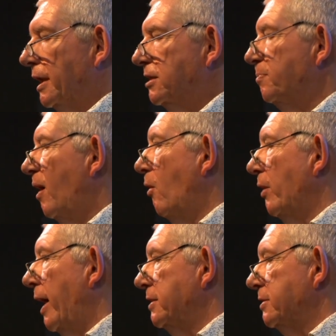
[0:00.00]
Let's bow
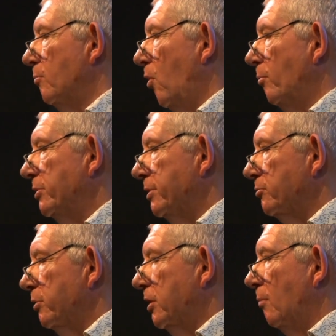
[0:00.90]
our heads a moment
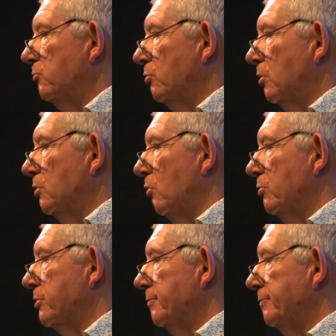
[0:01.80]
as we come to a close.